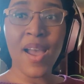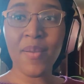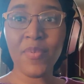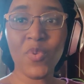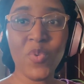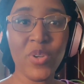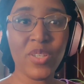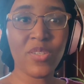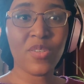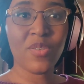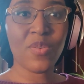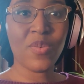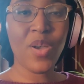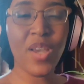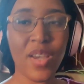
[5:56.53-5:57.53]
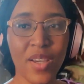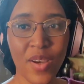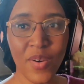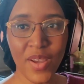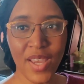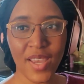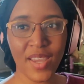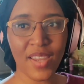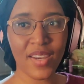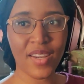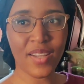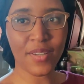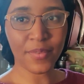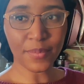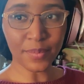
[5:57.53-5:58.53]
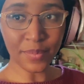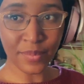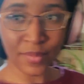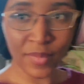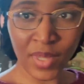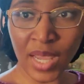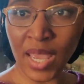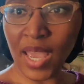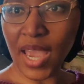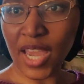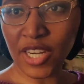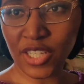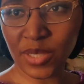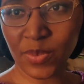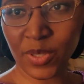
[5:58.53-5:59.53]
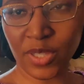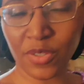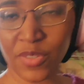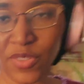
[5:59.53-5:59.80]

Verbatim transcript: I'm going to go ahead and just